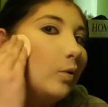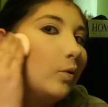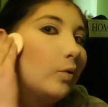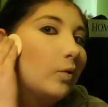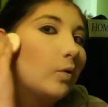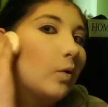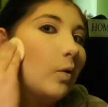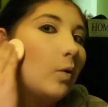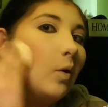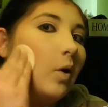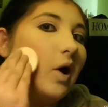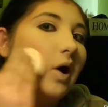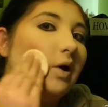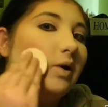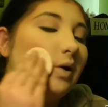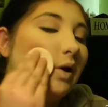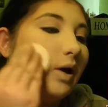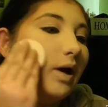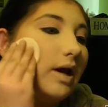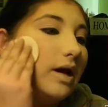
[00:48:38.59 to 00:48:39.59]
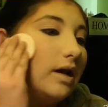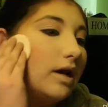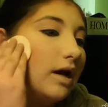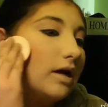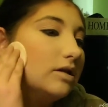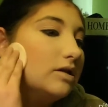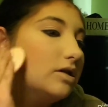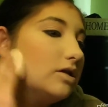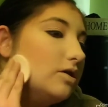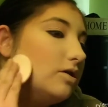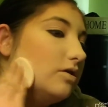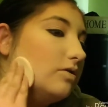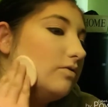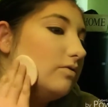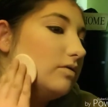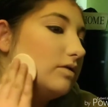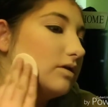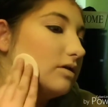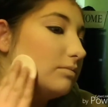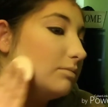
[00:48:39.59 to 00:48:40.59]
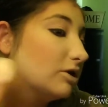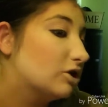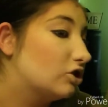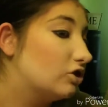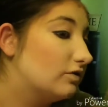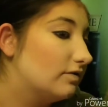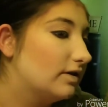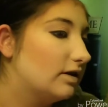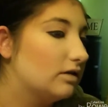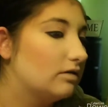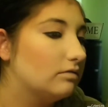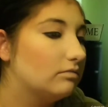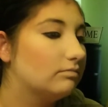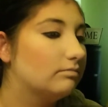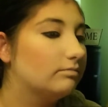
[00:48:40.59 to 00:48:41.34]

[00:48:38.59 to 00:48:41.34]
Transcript: So I tend not to use as much of it.